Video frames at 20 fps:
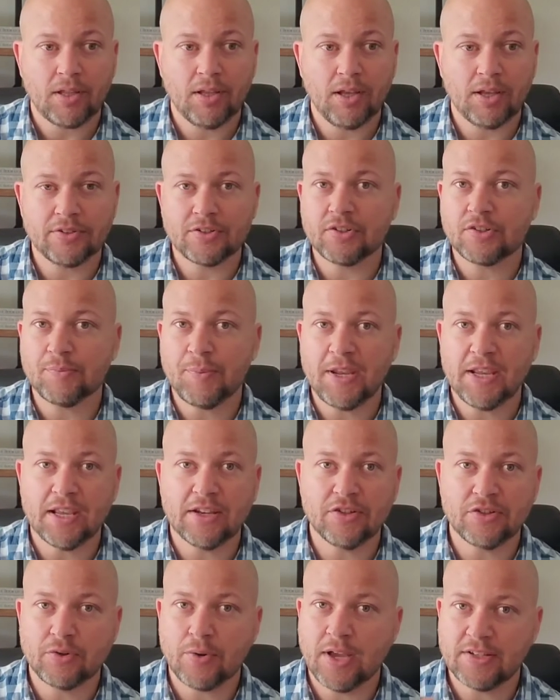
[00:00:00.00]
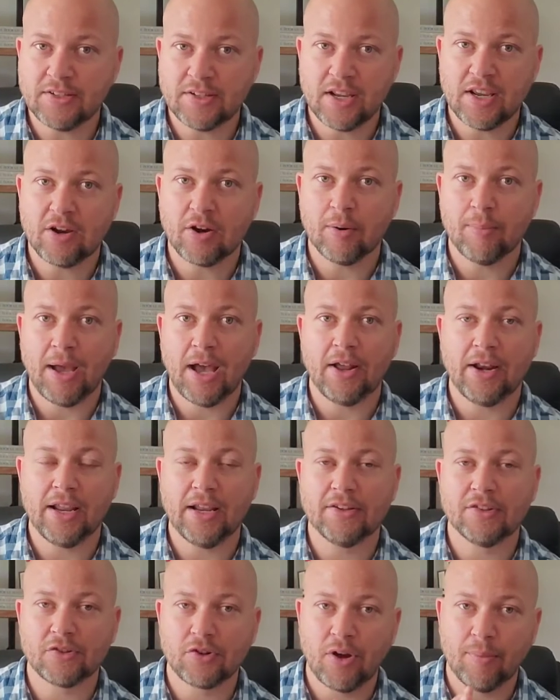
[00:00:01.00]
uh, to speak into it, to hear about
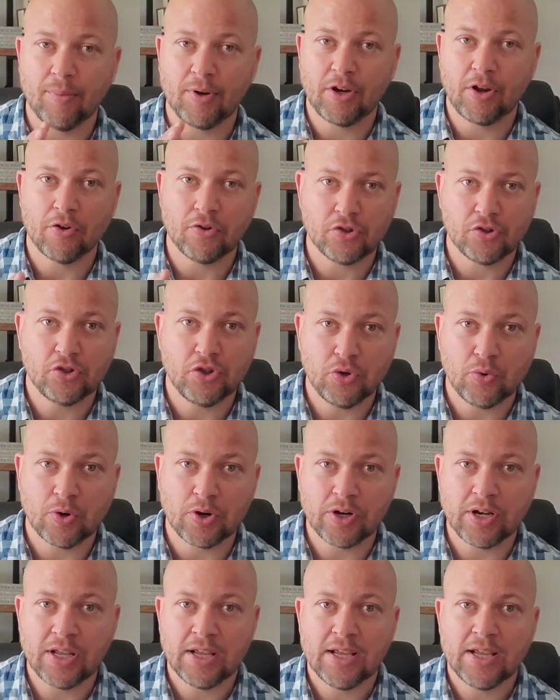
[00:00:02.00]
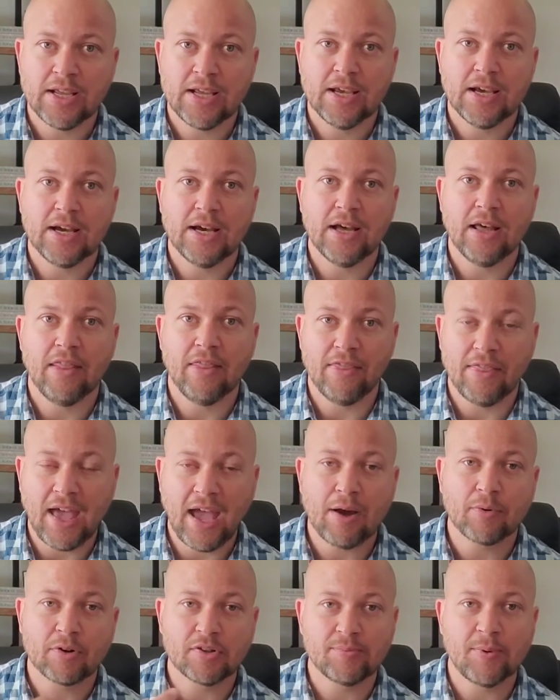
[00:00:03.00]
it. And so I'm going to go steward uh,
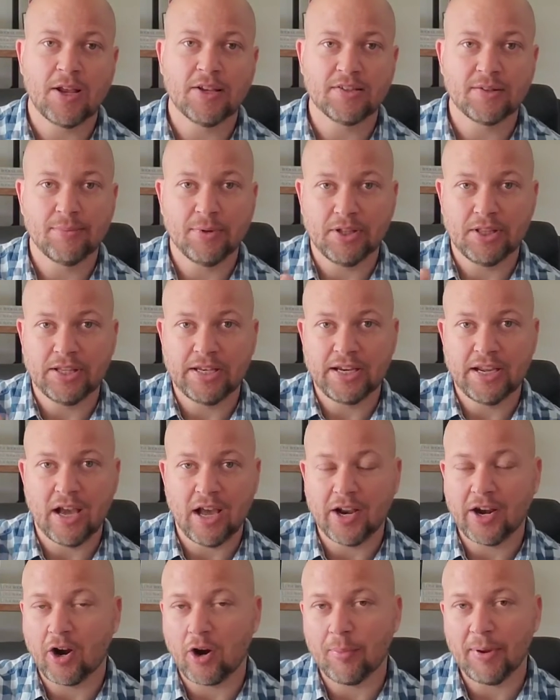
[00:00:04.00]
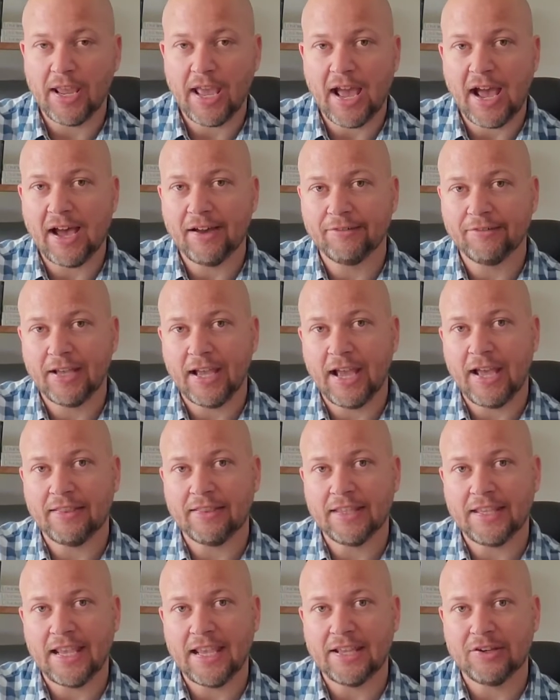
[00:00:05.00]
that responsibility on our behalf
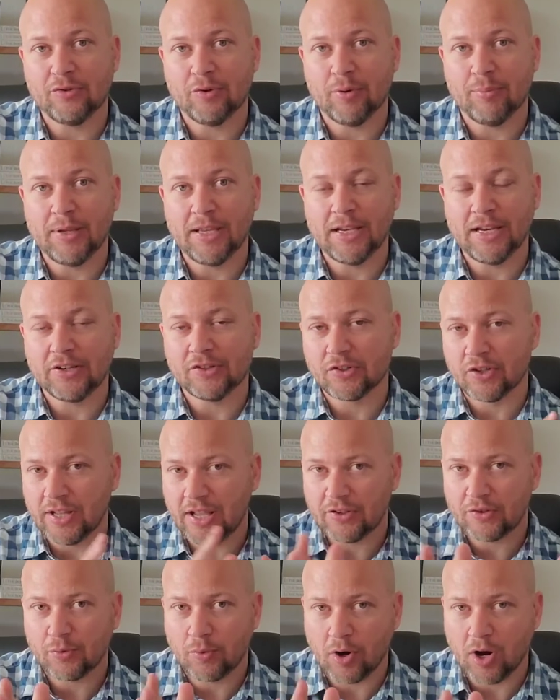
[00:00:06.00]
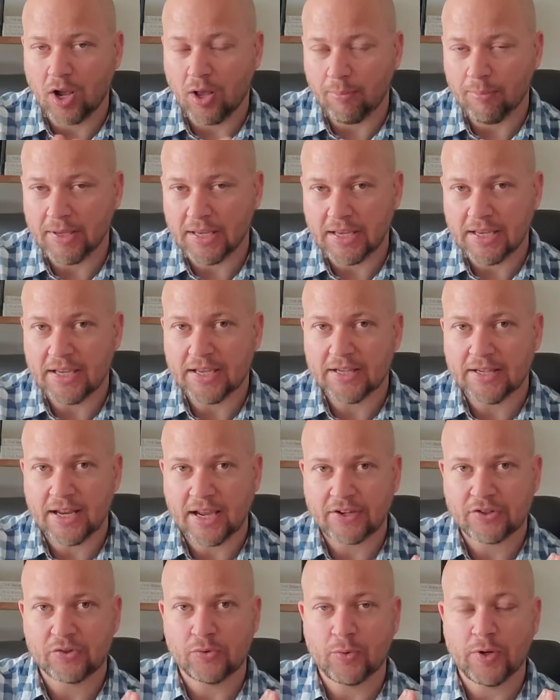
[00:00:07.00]
at the annual meeting. So that's where I'll be
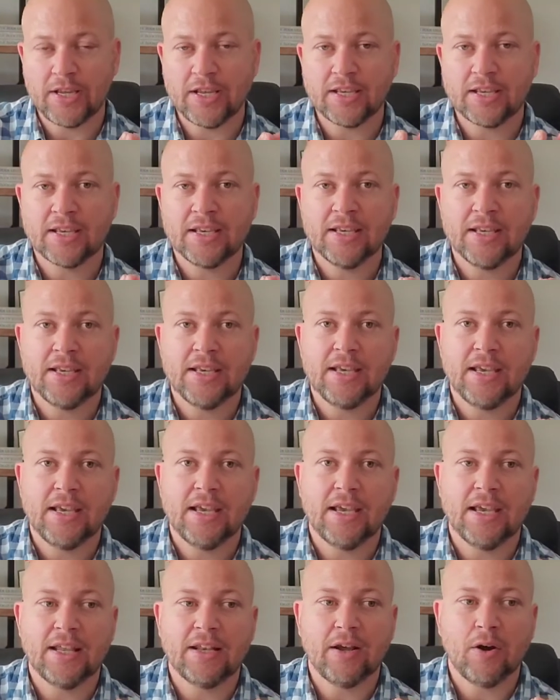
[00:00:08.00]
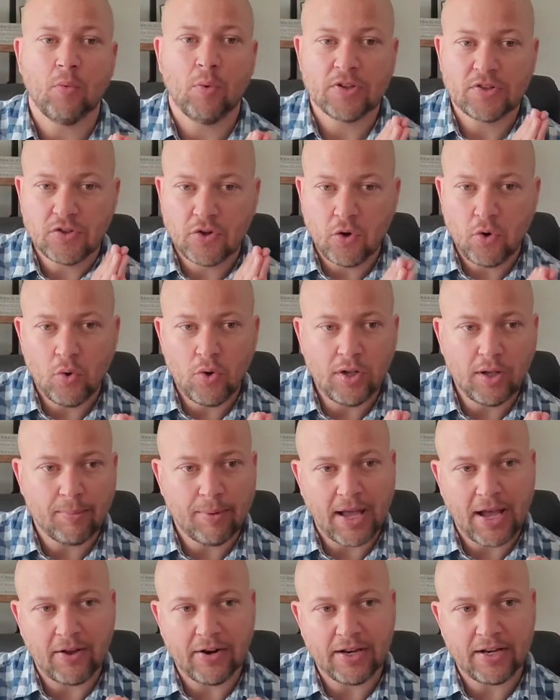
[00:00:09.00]
next week. And uh, what's cool
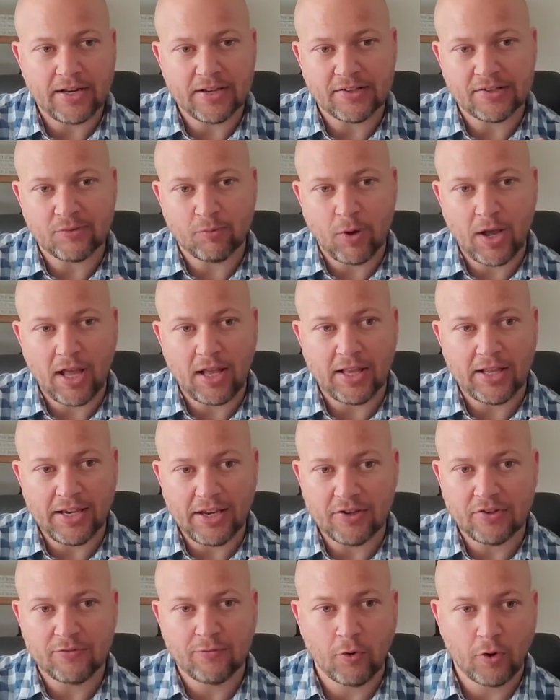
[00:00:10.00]
about it is while it is